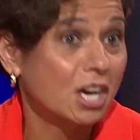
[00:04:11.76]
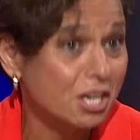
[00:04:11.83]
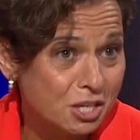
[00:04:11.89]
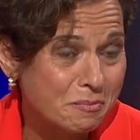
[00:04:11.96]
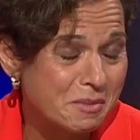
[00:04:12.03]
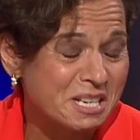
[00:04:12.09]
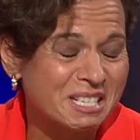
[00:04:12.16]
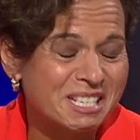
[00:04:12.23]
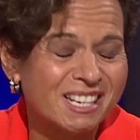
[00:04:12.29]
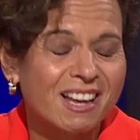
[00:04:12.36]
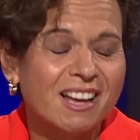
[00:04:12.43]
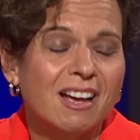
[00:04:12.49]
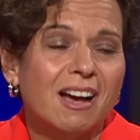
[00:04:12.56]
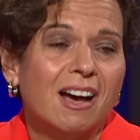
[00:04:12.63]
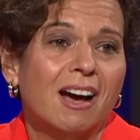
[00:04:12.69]
judgment,
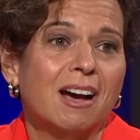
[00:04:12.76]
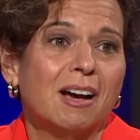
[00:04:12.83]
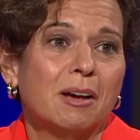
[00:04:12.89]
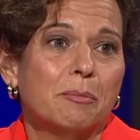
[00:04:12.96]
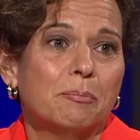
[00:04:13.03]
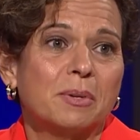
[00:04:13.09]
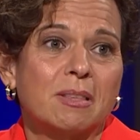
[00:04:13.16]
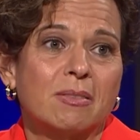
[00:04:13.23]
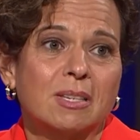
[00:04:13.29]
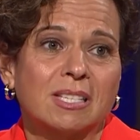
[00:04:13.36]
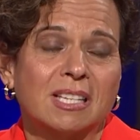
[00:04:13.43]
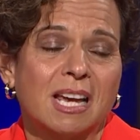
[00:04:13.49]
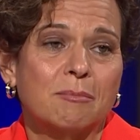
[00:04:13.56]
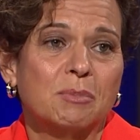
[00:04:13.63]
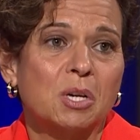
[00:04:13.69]
but at the
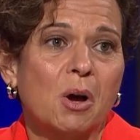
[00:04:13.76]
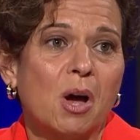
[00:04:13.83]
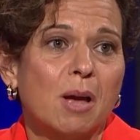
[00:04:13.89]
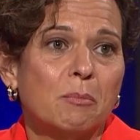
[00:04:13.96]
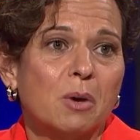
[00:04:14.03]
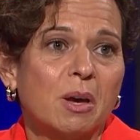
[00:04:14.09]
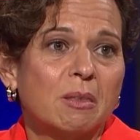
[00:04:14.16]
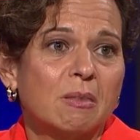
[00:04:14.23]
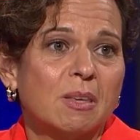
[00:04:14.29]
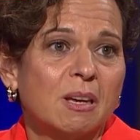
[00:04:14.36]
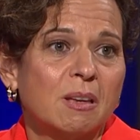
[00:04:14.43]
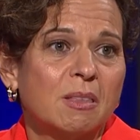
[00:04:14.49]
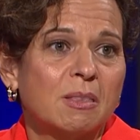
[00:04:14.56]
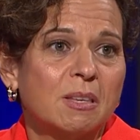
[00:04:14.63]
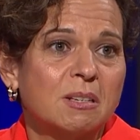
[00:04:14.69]
same time, I
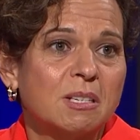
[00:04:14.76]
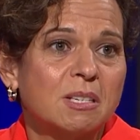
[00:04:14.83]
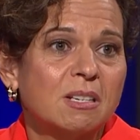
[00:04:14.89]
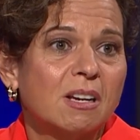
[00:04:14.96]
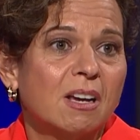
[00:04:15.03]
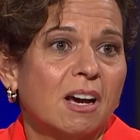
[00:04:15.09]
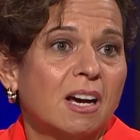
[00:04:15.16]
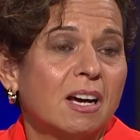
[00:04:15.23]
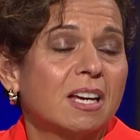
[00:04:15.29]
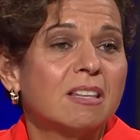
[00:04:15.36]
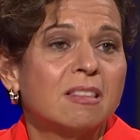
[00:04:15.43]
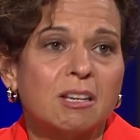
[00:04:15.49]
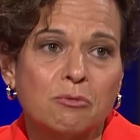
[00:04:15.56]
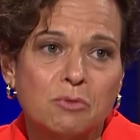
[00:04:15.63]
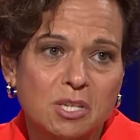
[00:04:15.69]
think that
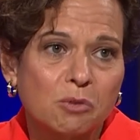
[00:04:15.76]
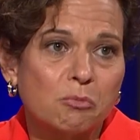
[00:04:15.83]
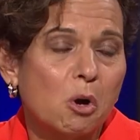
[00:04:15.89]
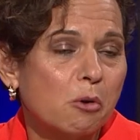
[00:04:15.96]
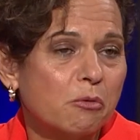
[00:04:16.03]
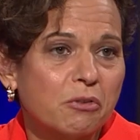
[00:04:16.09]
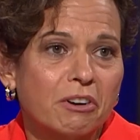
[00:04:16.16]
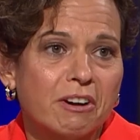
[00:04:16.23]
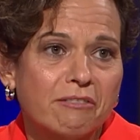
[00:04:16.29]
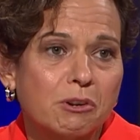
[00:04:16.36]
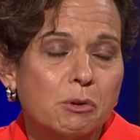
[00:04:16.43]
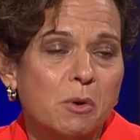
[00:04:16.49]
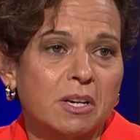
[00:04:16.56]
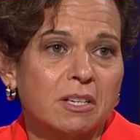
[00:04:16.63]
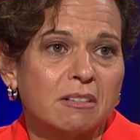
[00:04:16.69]
there is a role for
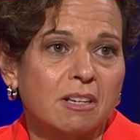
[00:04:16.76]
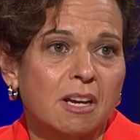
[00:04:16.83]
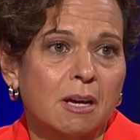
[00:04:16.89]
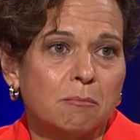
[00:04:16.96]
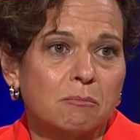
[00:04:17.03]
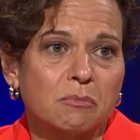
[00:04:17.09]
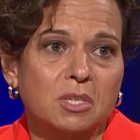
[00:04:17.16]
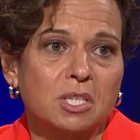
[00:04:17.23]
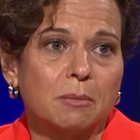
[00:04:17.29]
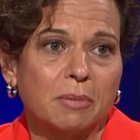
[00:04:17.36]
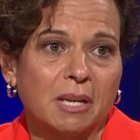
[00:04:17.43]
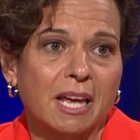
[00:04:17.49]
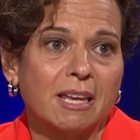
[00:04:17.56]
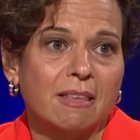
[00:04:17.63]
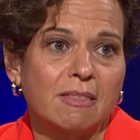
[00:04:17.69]
everyone to
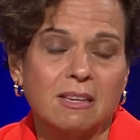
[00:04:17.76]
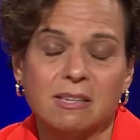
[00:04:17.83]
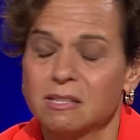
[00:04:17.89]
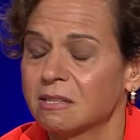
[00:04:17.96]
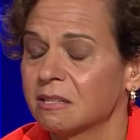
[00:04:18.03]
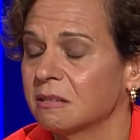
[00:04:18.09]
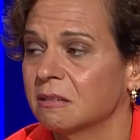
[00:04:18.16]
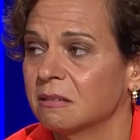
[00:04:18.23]
play in this.